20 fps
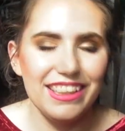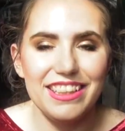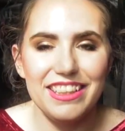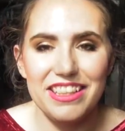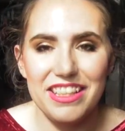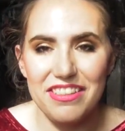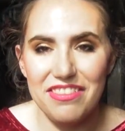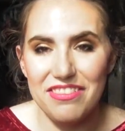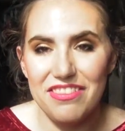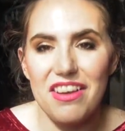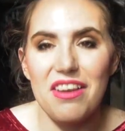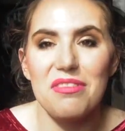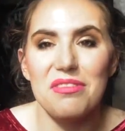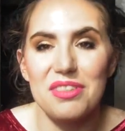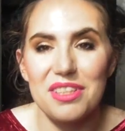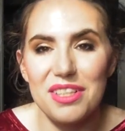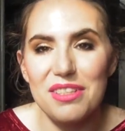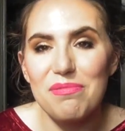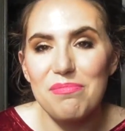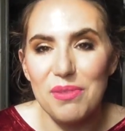He
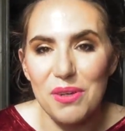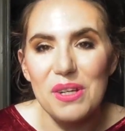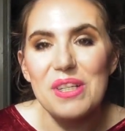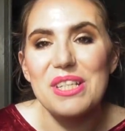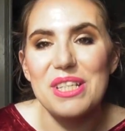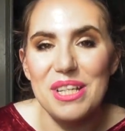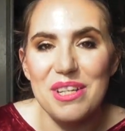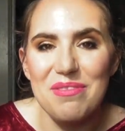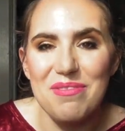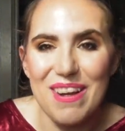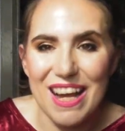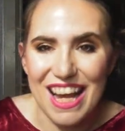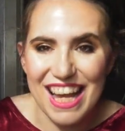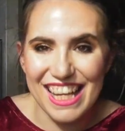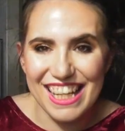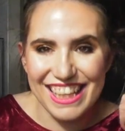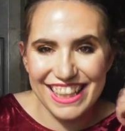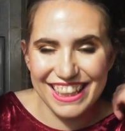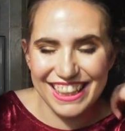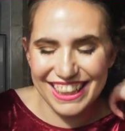found his
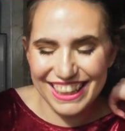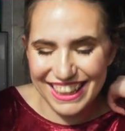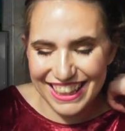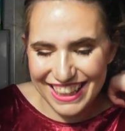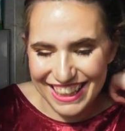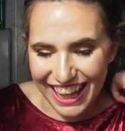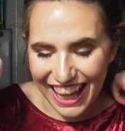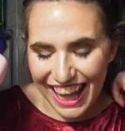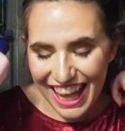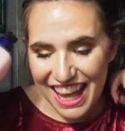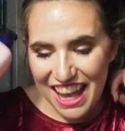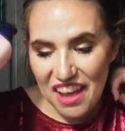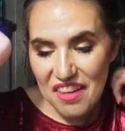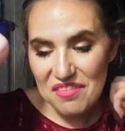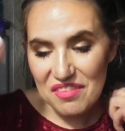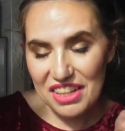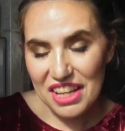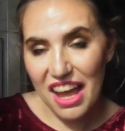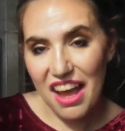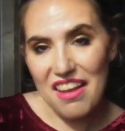motorbike.
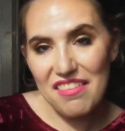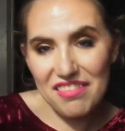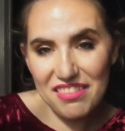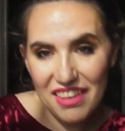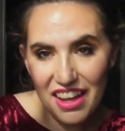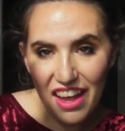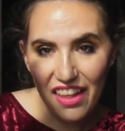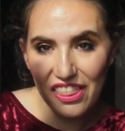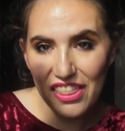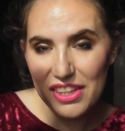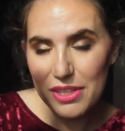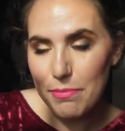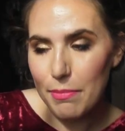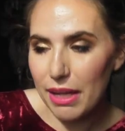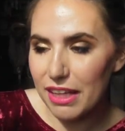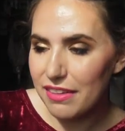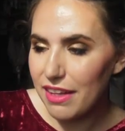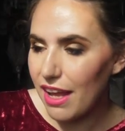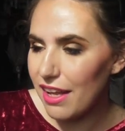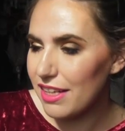But yeah, I've had this
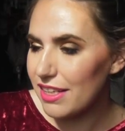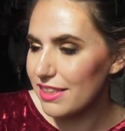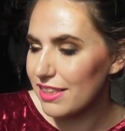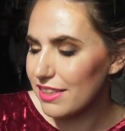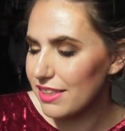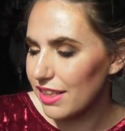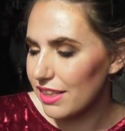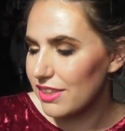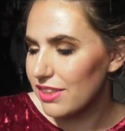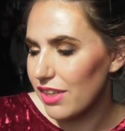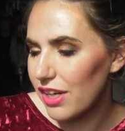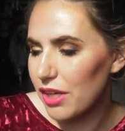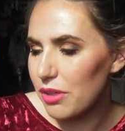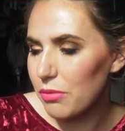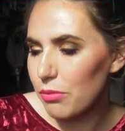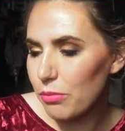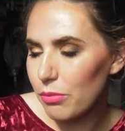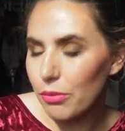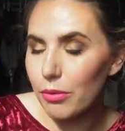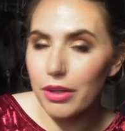Big Daddy since I
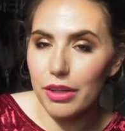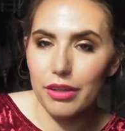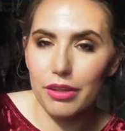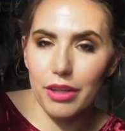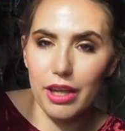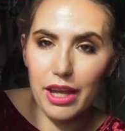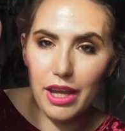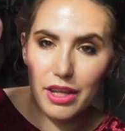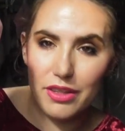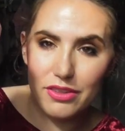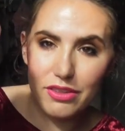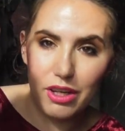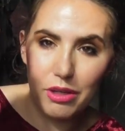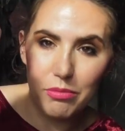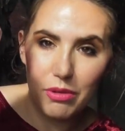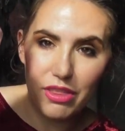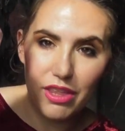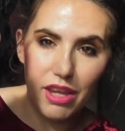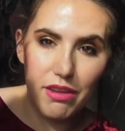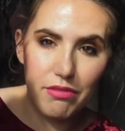started
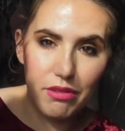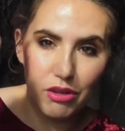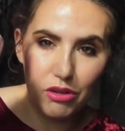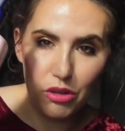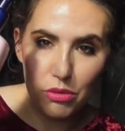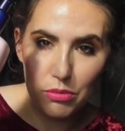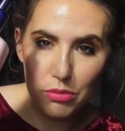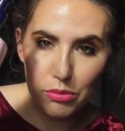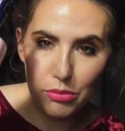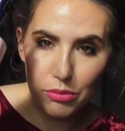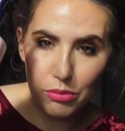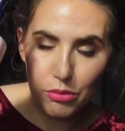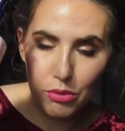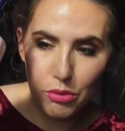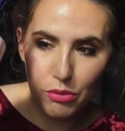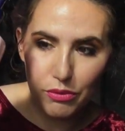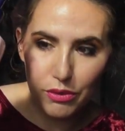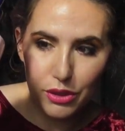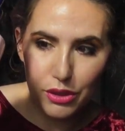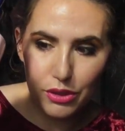with Avon
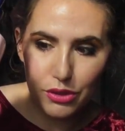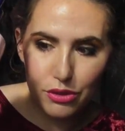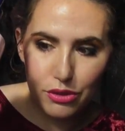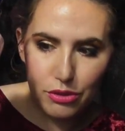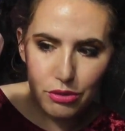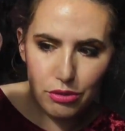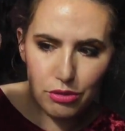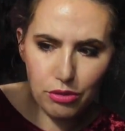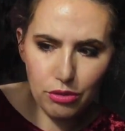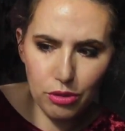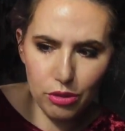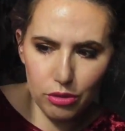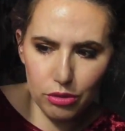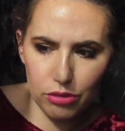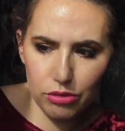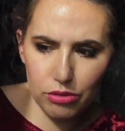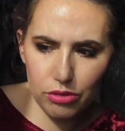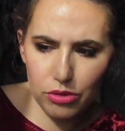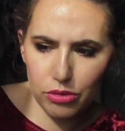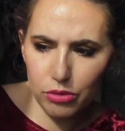
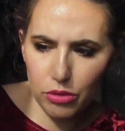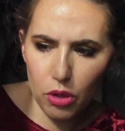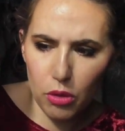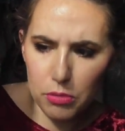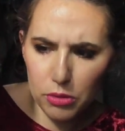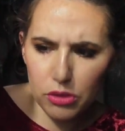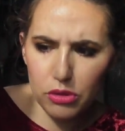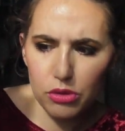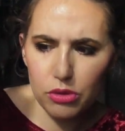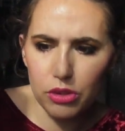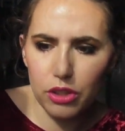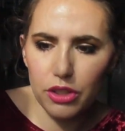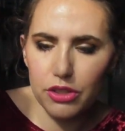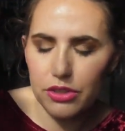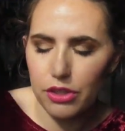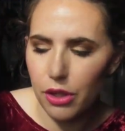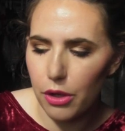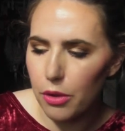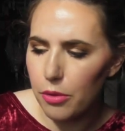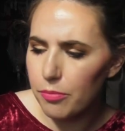almost 2
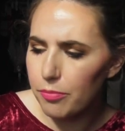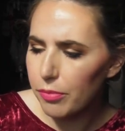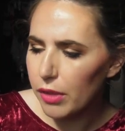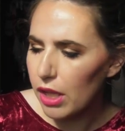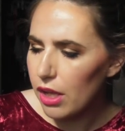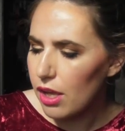years ago.